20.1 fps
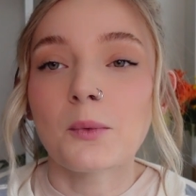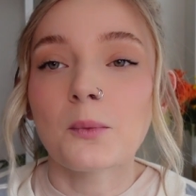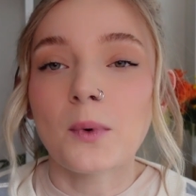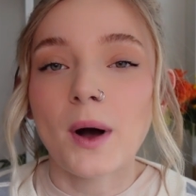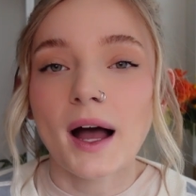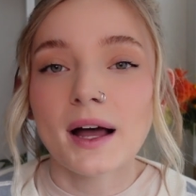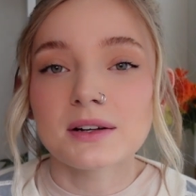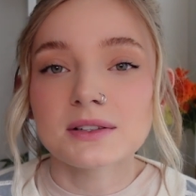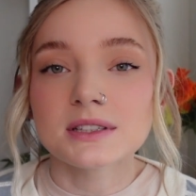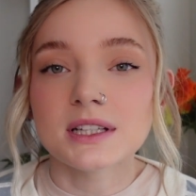
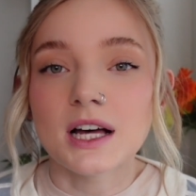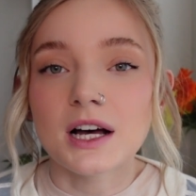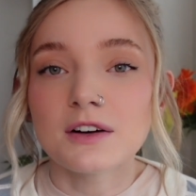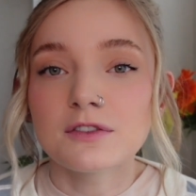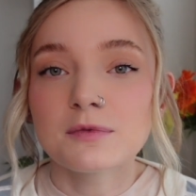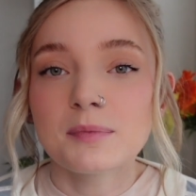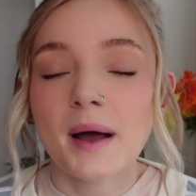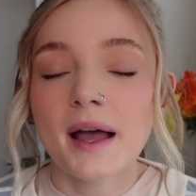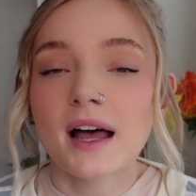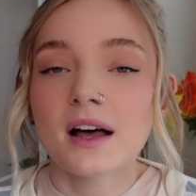Wild
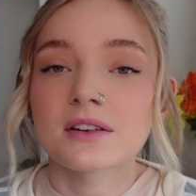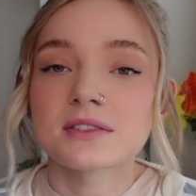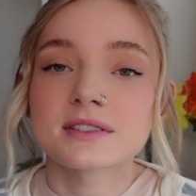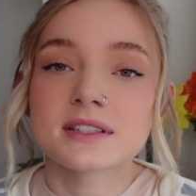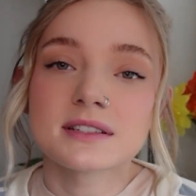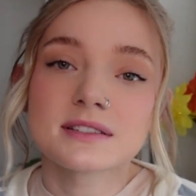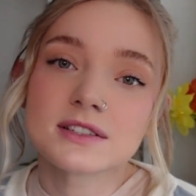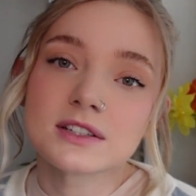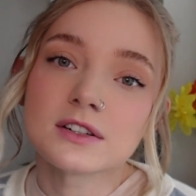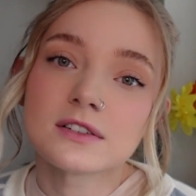Love by
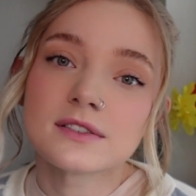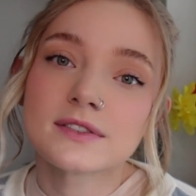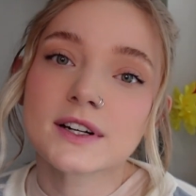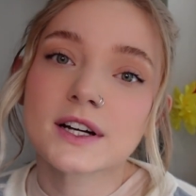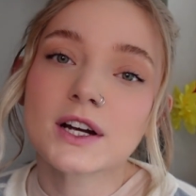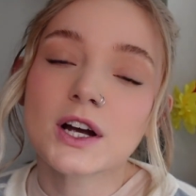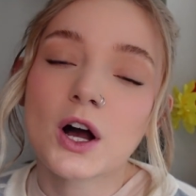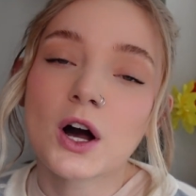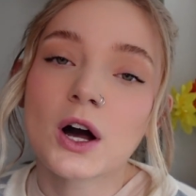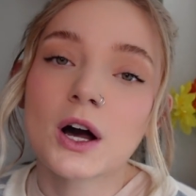Elsie
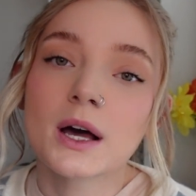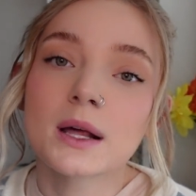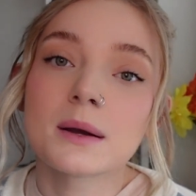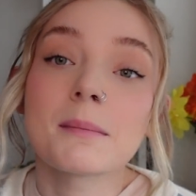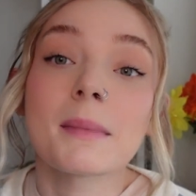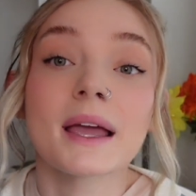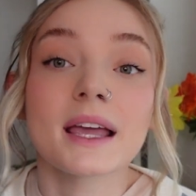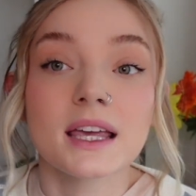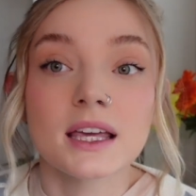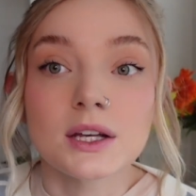Silver on
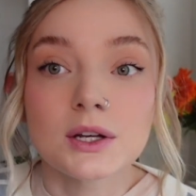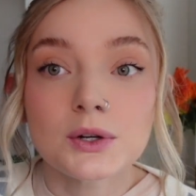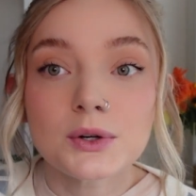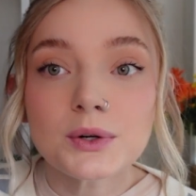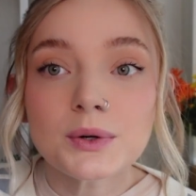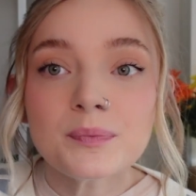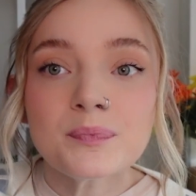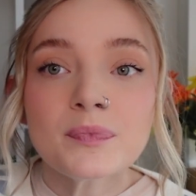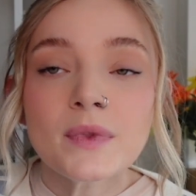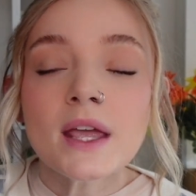my
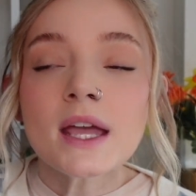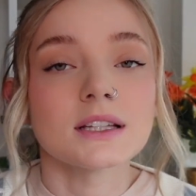Kindle.